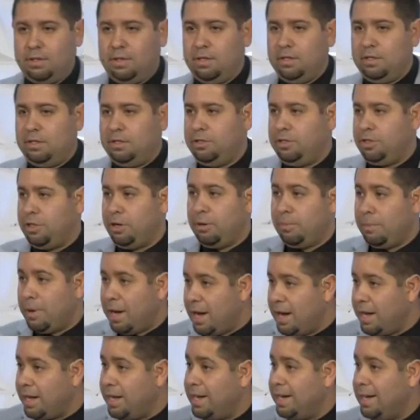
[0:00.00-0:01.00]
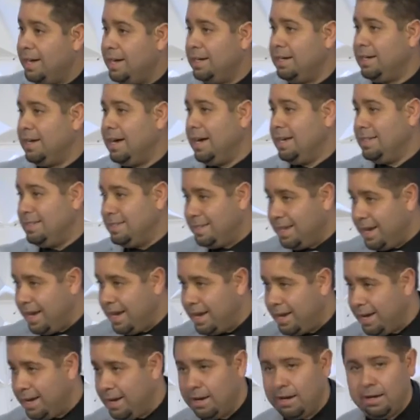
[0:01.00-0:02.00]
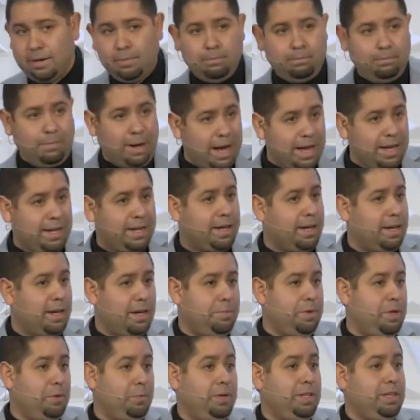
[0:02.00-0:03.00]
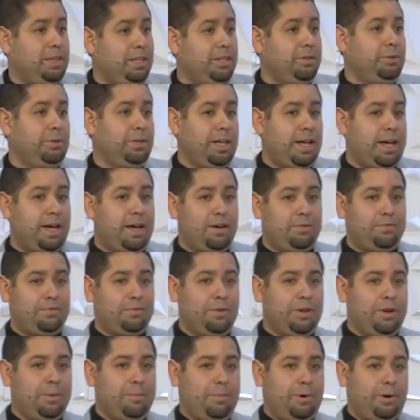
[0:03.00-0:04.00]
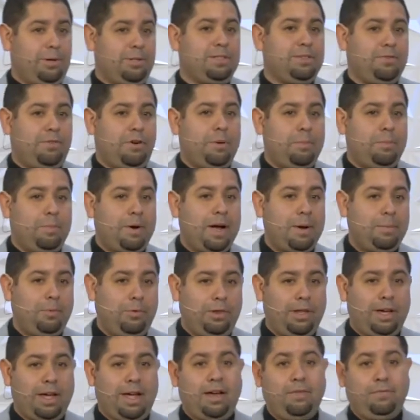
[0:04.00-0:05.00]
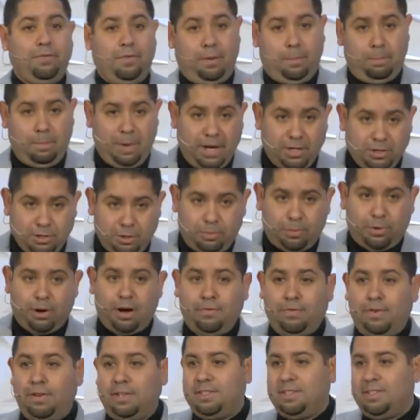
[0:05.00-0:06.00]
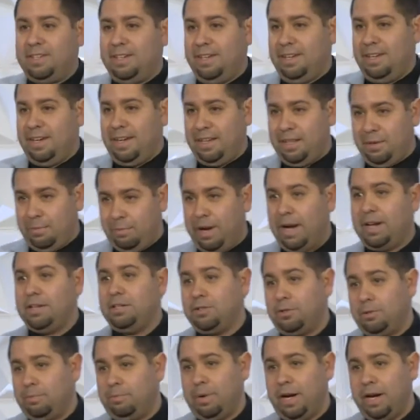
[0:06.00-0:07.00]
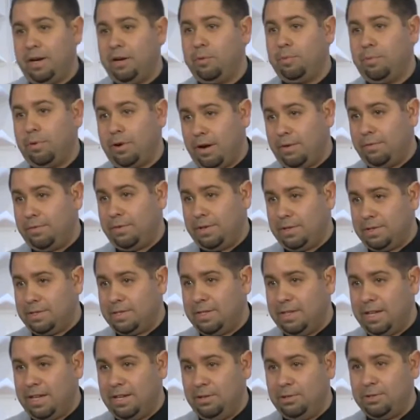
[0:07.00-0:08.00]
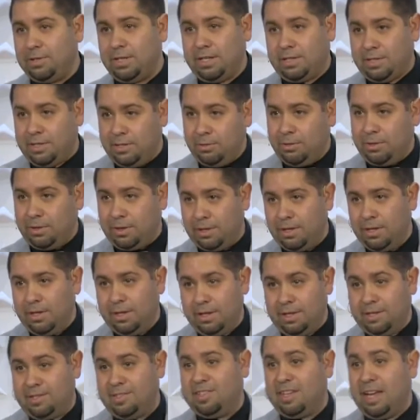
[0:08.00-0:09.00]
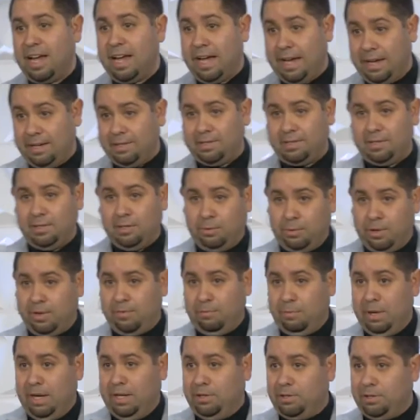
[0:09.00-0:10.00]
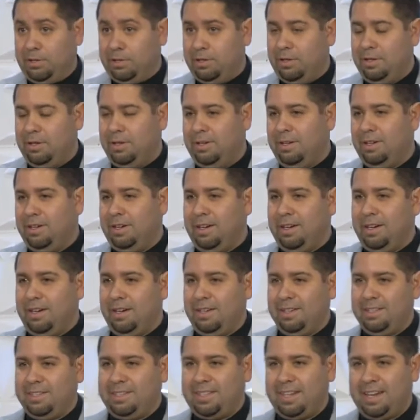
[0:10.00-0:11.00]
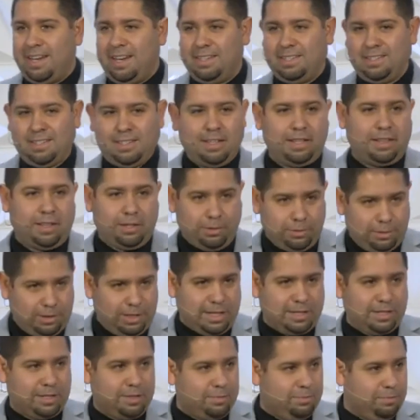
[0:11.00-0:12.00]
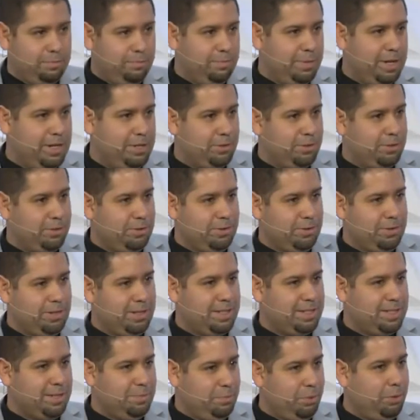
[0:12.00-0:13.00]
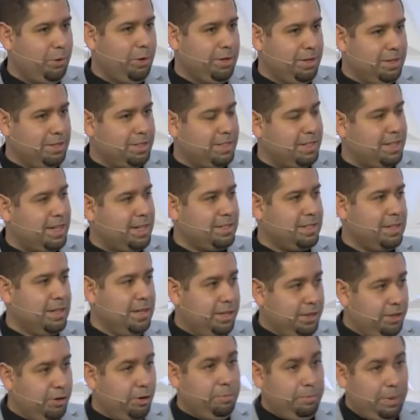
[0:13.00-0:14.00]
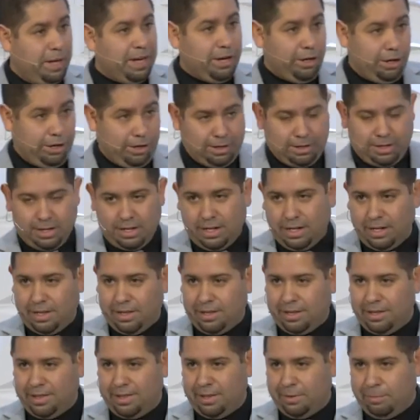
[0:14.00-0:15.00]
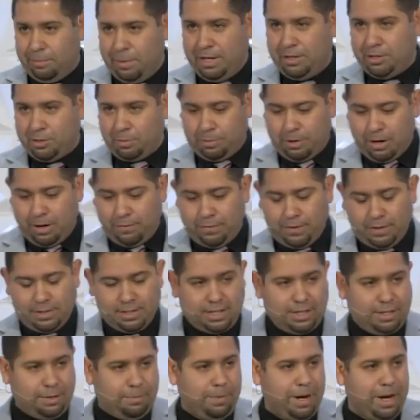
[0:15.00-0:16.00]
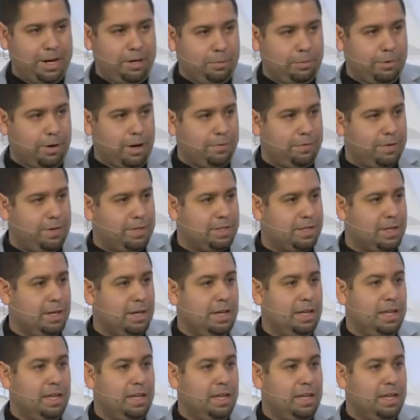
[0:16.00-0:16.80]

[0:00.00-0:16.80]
Jeremiah, Isaiah, and Micah. I mean, we literally have parts of our Bible that have the major prophets and the minor, minor prophets, and that usually has to do with the size. You know, we have major uh, size. It's not that less major or less important. It has they're bigger, uh, the major prophets and the minor prophets.